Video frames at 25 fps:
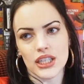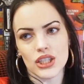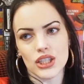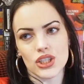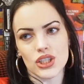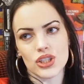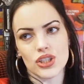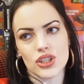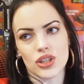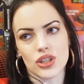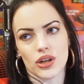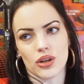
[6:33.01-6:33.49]

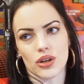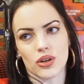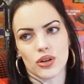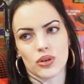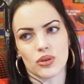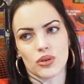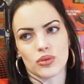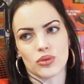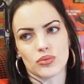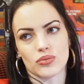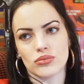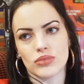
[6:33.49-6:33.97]

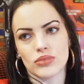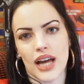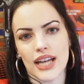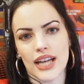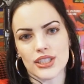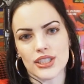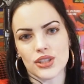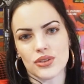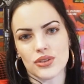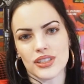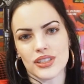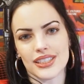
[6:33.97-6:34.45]
So
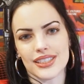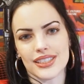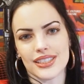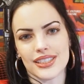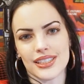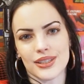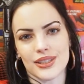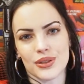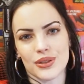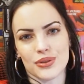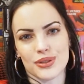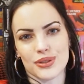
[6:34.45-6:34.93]
as you can
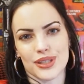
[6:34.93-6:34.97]
see, those